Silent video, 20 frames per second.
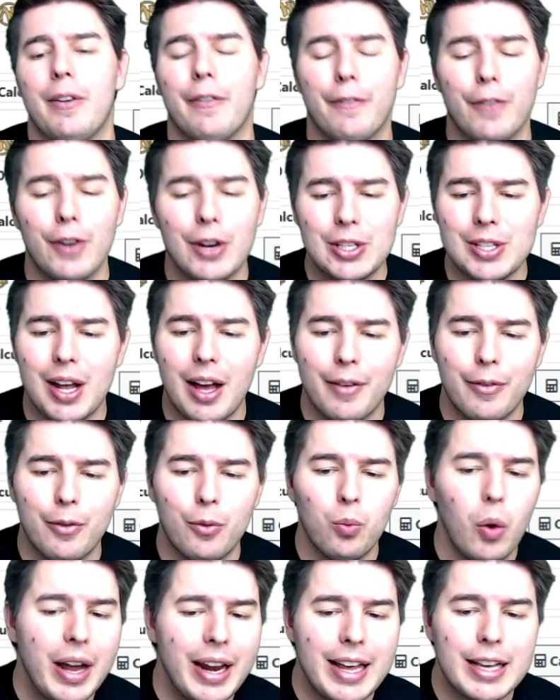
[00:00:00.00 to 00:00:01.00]
First off,
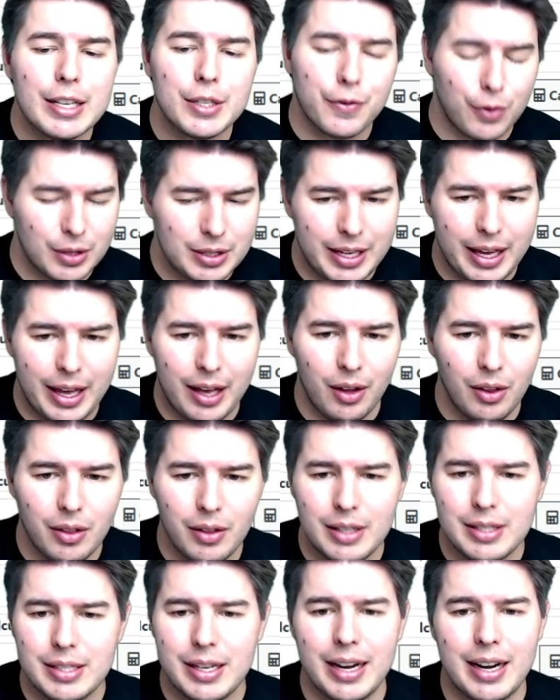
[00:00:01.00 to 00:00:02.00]
what is Fortell?
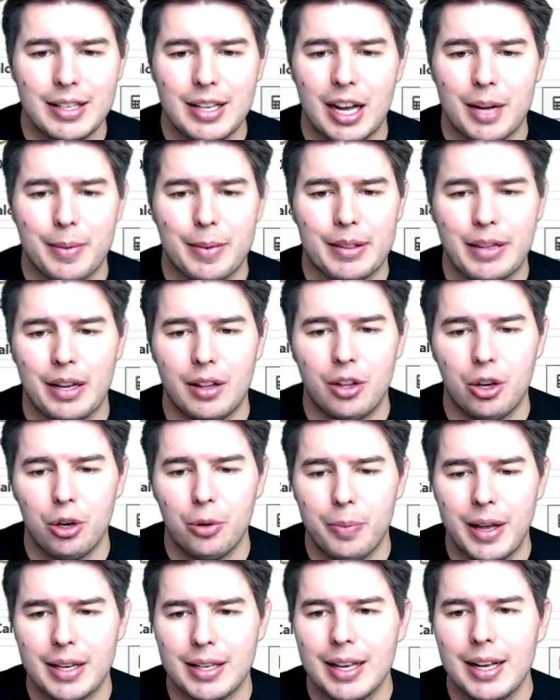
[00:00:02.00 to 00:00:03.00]
Let's kind of talk about that a little
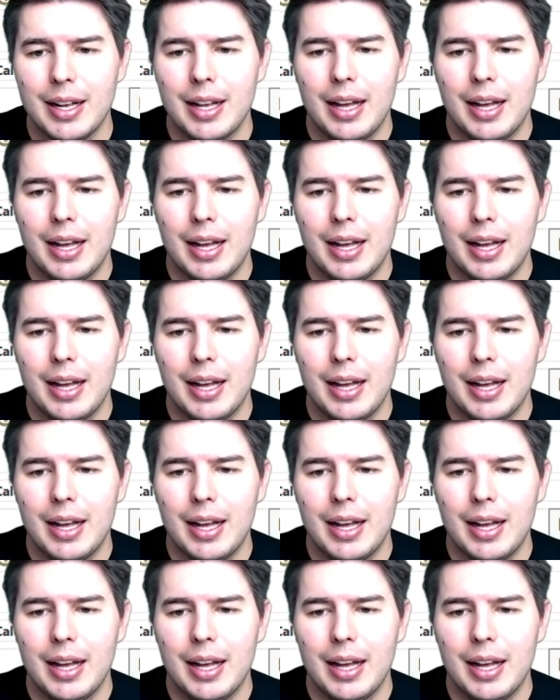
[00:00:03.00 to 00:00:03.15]
bit.